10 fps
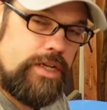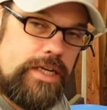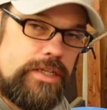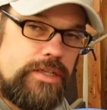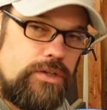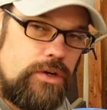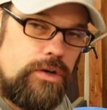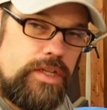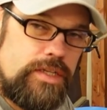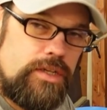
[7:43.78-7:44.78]
does
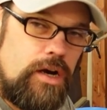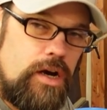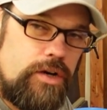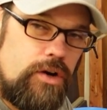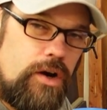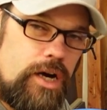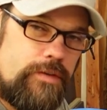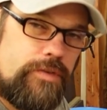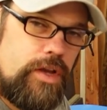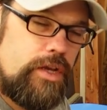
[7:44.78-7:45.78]
turn this on or
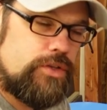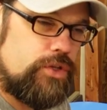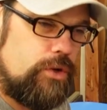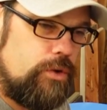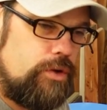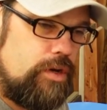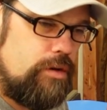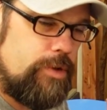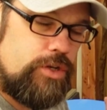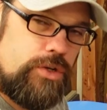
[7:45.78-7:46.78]
off. So you need
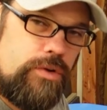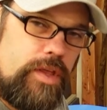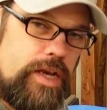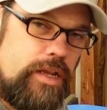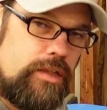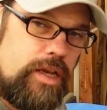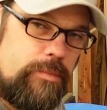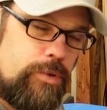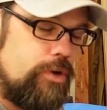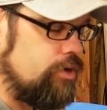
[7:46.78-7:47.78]
to make sure that in
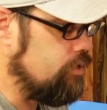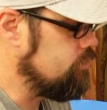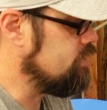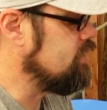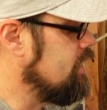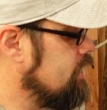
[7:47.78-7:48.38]
Lightburn you're using